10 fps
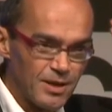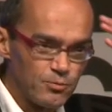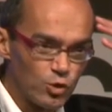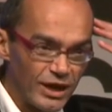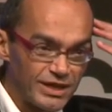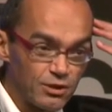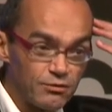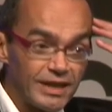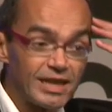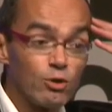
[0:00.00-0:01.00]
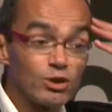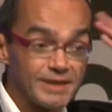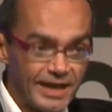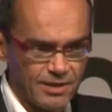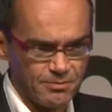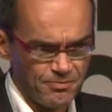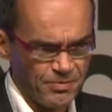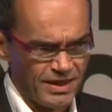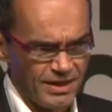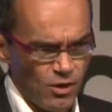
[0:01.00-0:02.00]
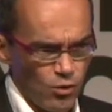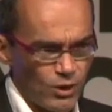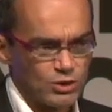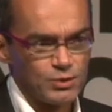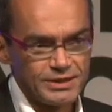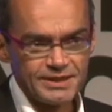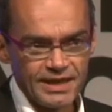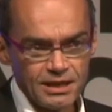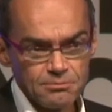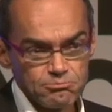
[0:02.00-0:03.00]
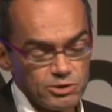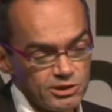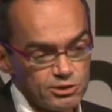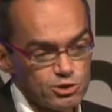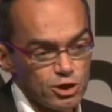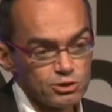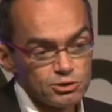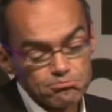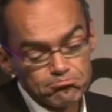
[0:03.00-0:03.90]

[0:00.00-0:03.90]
brain available time. What we sell is just